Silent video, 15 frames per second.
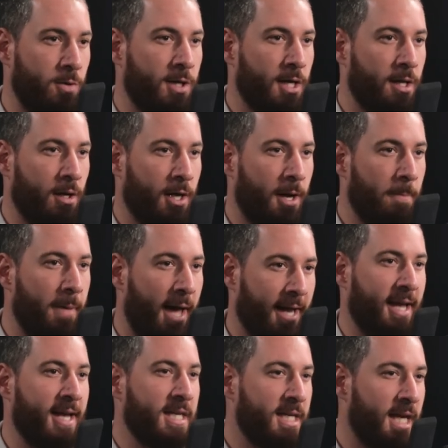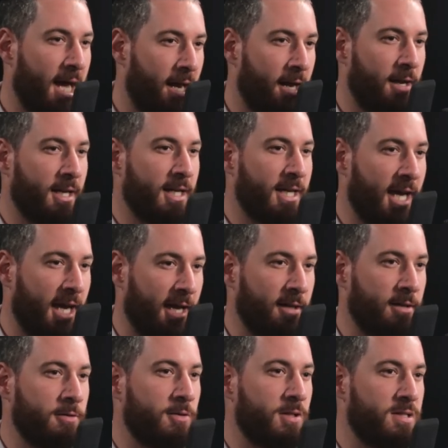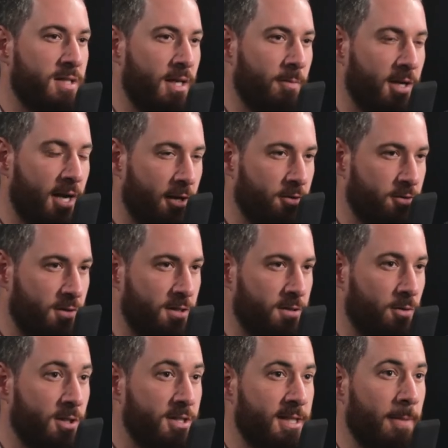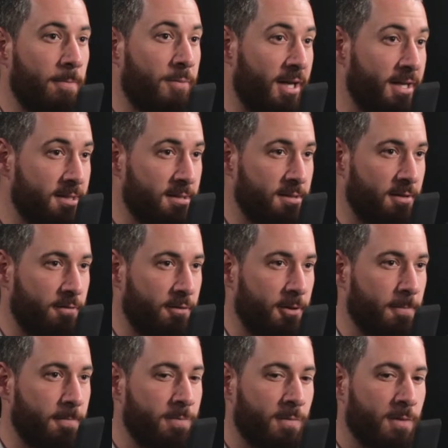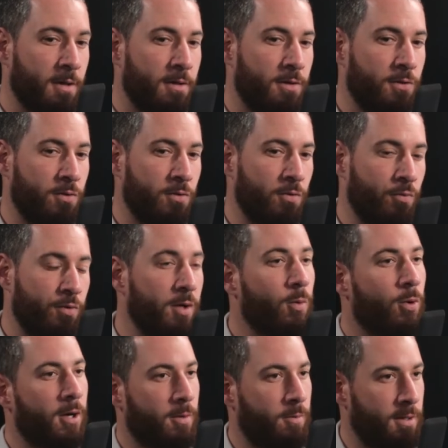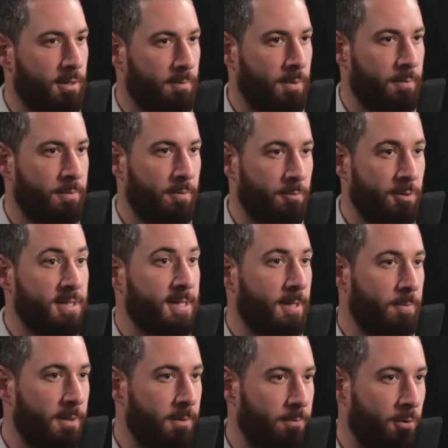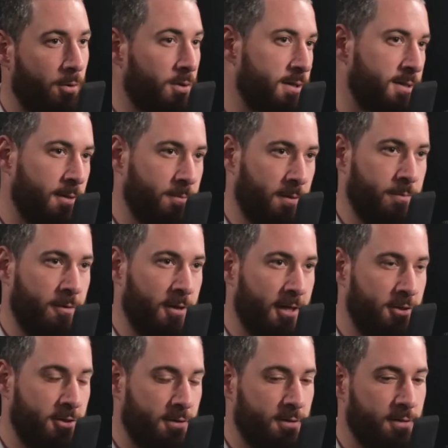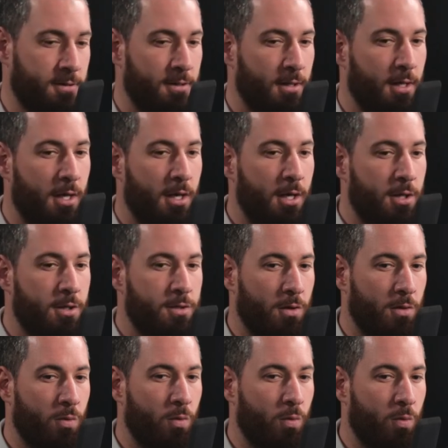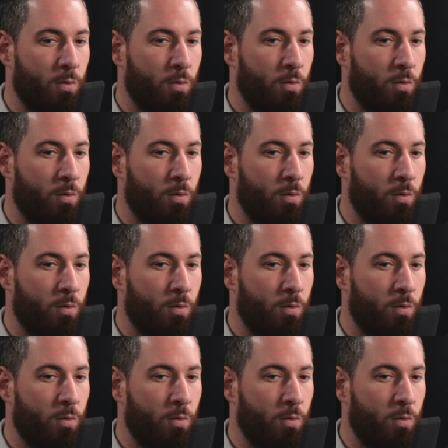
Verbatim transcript: You kind of come back again and again to the exactly. same countries or the same places exactly. even to rework with the popu with the same people or the same populations. Yeah. So